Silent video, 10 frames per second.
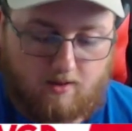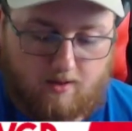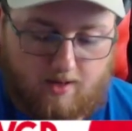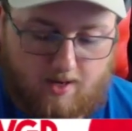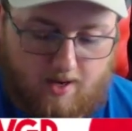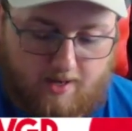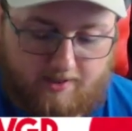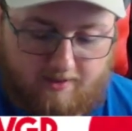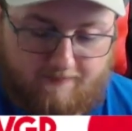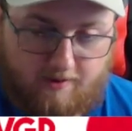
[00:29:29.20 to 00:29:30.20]
I
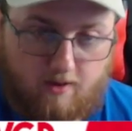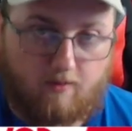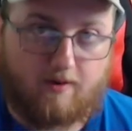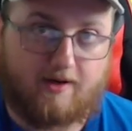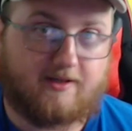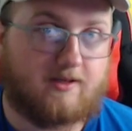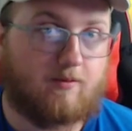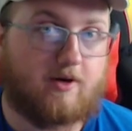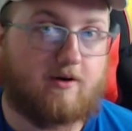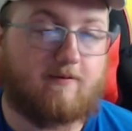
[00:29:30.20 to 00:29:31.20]
need to figure out what it is I
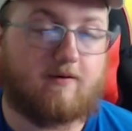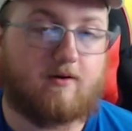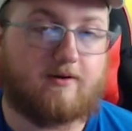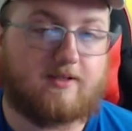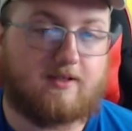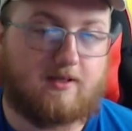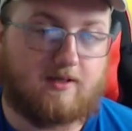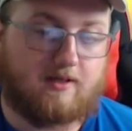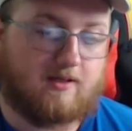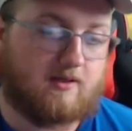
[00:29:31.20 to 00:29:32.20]
want to do first, and
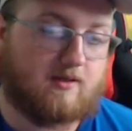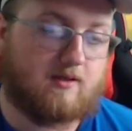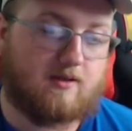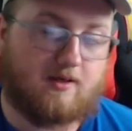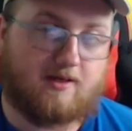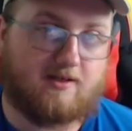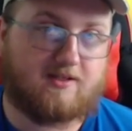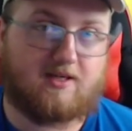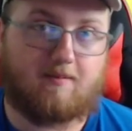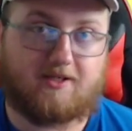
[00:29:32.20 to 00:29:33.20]
then I need to
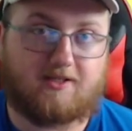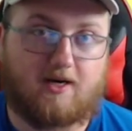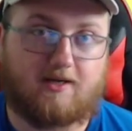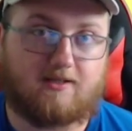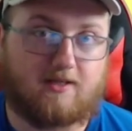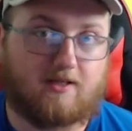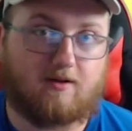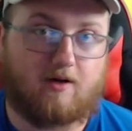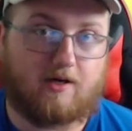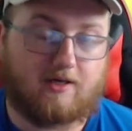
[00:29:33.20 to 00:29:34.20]
set my sights. I need to
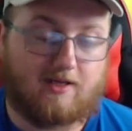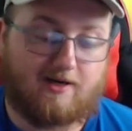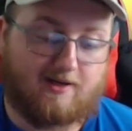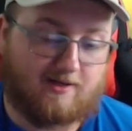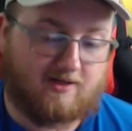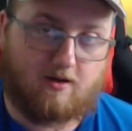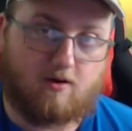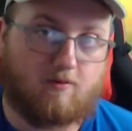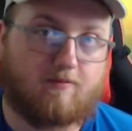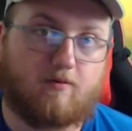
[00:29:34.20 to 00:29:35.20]
lock in, and I need to
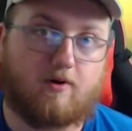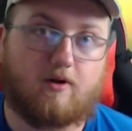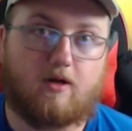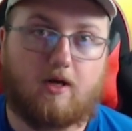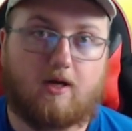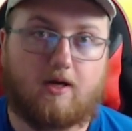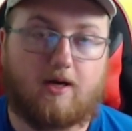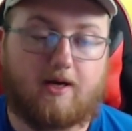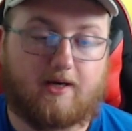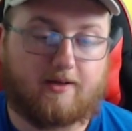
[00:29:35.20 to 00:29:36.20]
go for it,
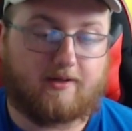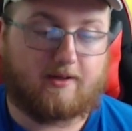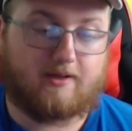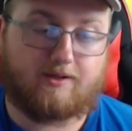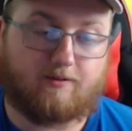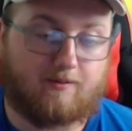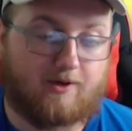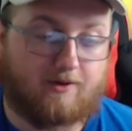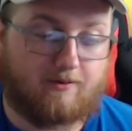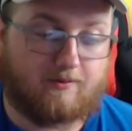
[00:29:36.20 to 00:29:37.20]
and that's what I'm going
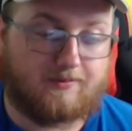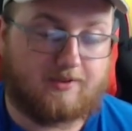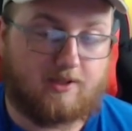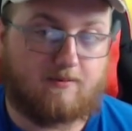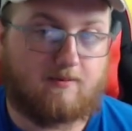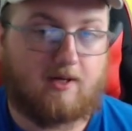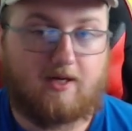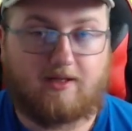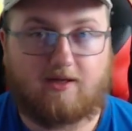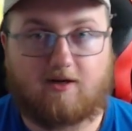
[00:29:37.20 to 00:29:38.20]
to do. So
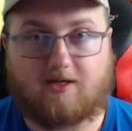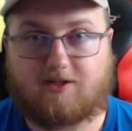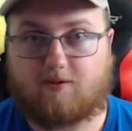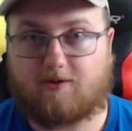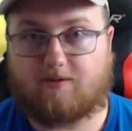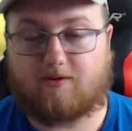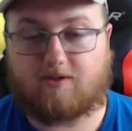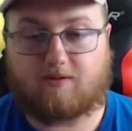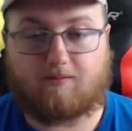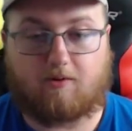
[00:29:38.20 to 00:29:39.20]
thank you guys so much for the
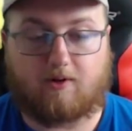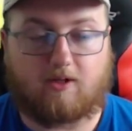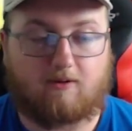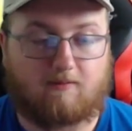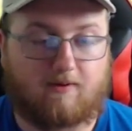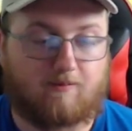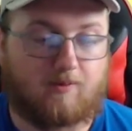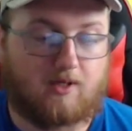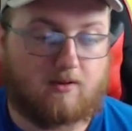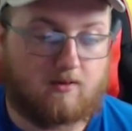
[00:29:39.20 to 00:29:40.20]
support that you've given
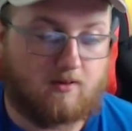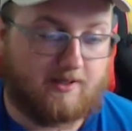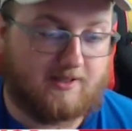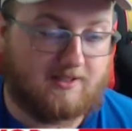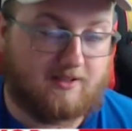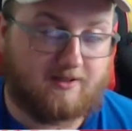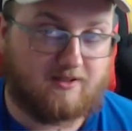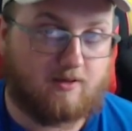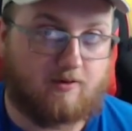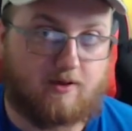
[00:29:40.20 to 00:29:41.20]
me. Like I said, it doesn't
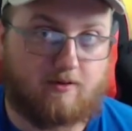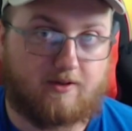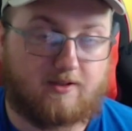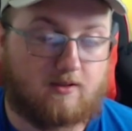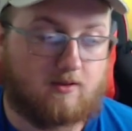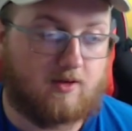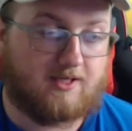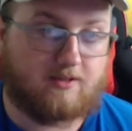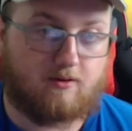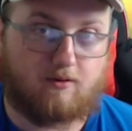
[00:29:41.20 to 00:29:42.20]
go unnoticed. You guys
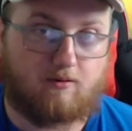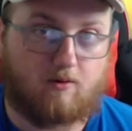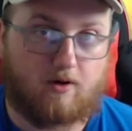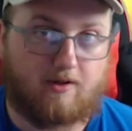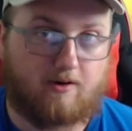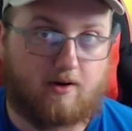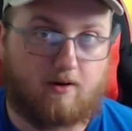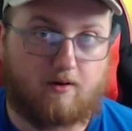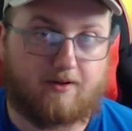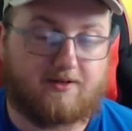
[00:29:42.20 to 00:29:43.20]
know who you are that are here
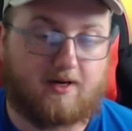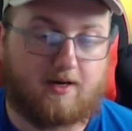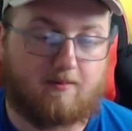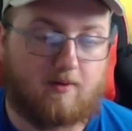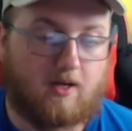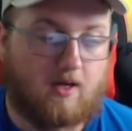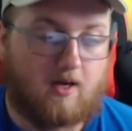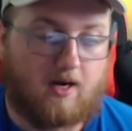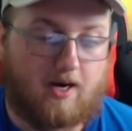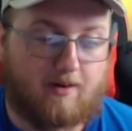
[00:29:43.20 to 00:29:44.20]
all the time.
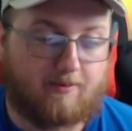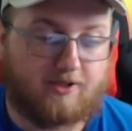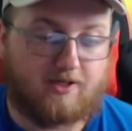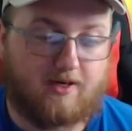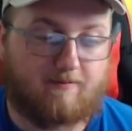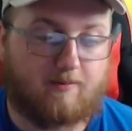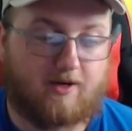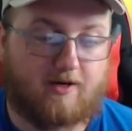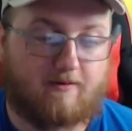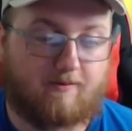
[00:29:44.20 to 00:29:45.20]
I appreciate every
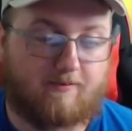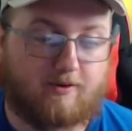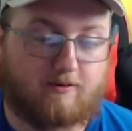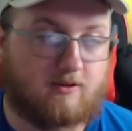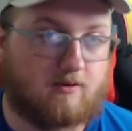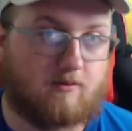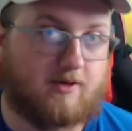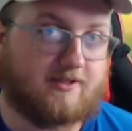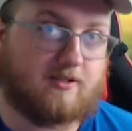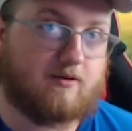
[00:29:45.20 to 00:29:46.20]
minute of it. For those of you that
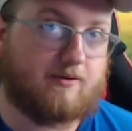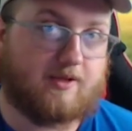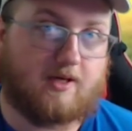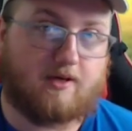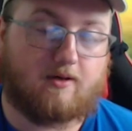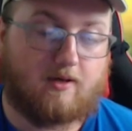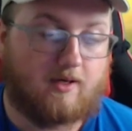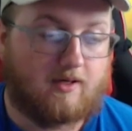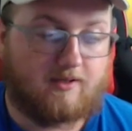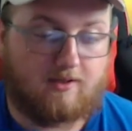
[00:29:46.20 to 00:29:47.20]
watch this whole thing,
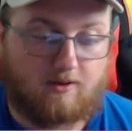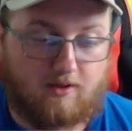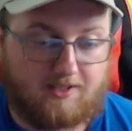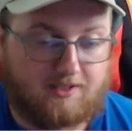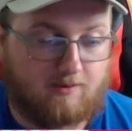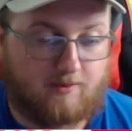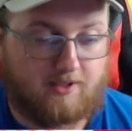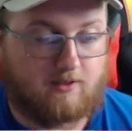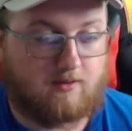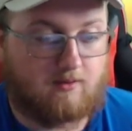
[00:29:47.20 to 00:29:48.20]
Thank you guys so
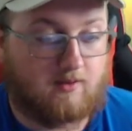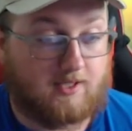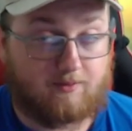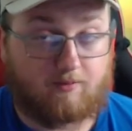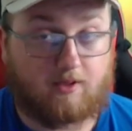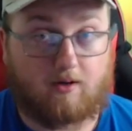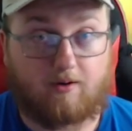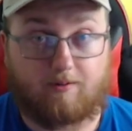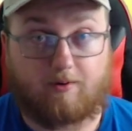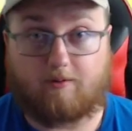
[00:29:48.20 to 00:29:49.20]
much. You guys really are
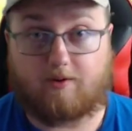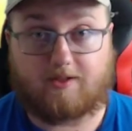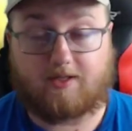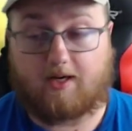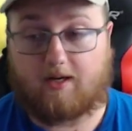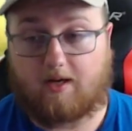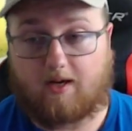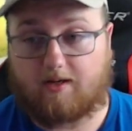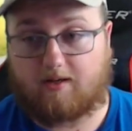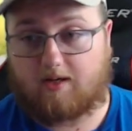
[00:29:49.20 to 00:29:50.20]
the real ones.
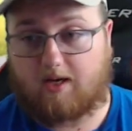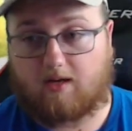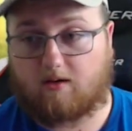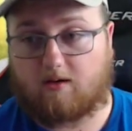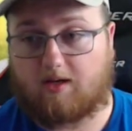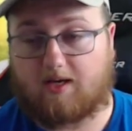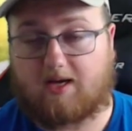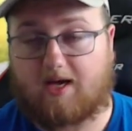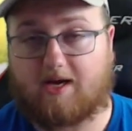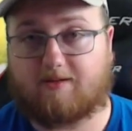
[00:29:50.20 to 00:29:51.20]
I can't
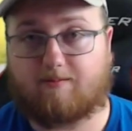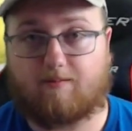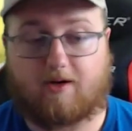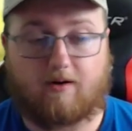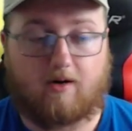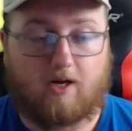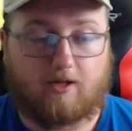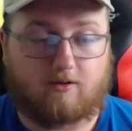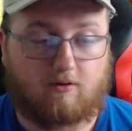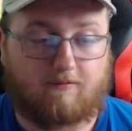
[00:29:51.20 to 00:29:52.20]
ask for better
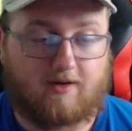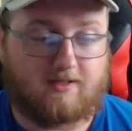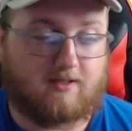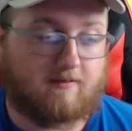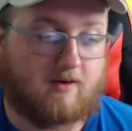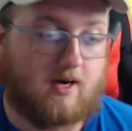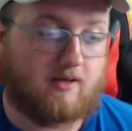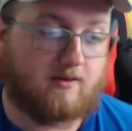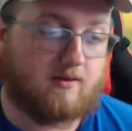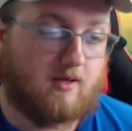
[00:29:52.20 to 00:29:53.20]
true fans that I've
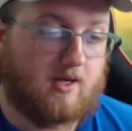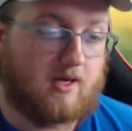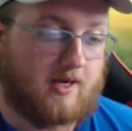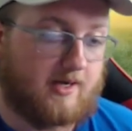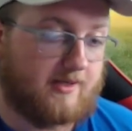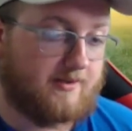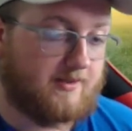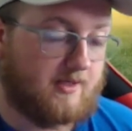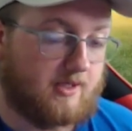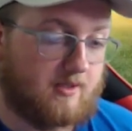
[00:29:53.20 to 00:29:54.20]
gotten, and
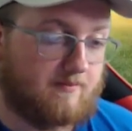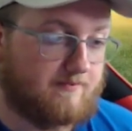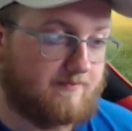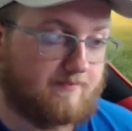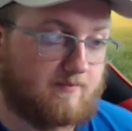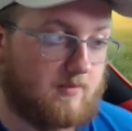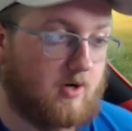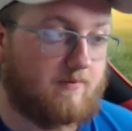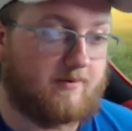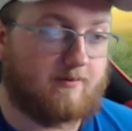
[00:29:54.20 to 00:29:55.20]

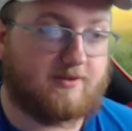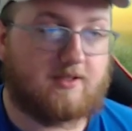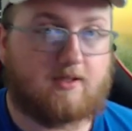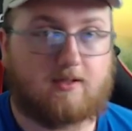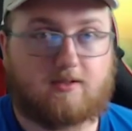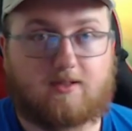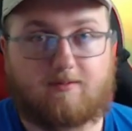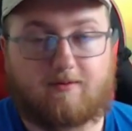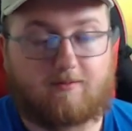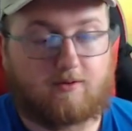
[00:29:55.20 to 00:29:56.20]
hopefully we'll see you in some of
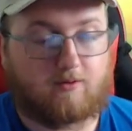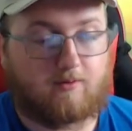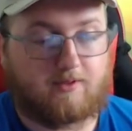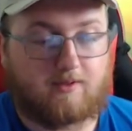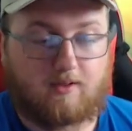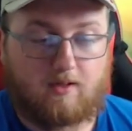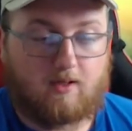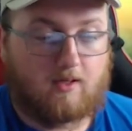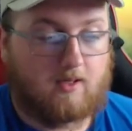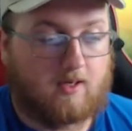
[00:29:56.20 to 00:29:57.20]
the future ones.
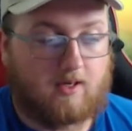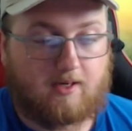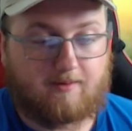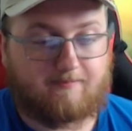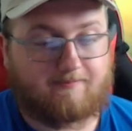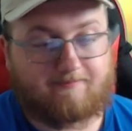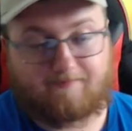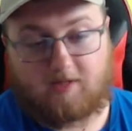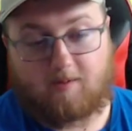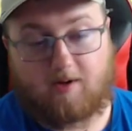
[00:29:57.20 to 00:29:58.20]
I'm
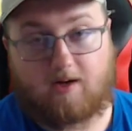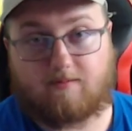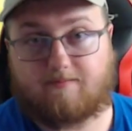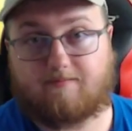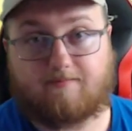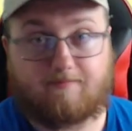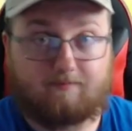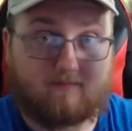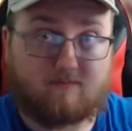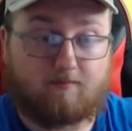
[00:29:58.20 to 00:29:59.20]
out.
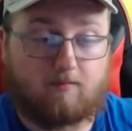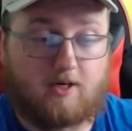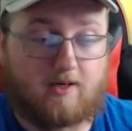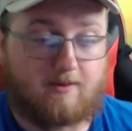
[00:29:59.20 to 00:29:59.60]
Bye.